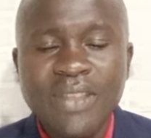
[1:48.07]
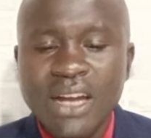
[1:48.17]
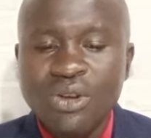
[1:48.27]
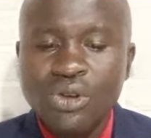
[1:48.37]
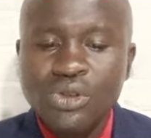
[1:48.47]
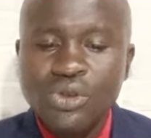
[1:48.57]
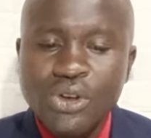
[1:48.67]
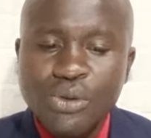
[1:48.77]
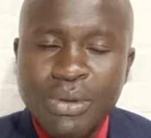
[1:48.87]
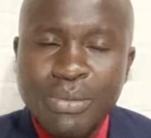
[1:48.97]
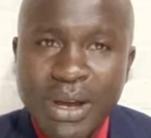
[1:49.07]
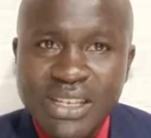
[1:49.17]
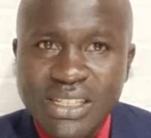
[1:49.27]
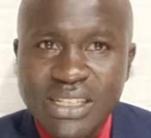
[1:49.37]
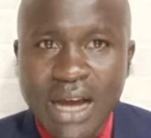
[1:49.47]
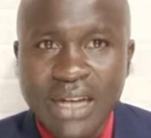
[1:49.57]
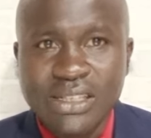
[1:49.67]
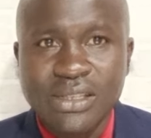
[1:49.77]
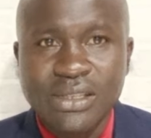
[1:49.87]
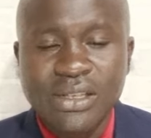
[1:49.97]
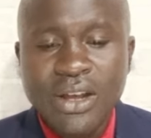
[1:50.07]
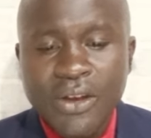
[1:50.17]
they are not going to be budget cuts.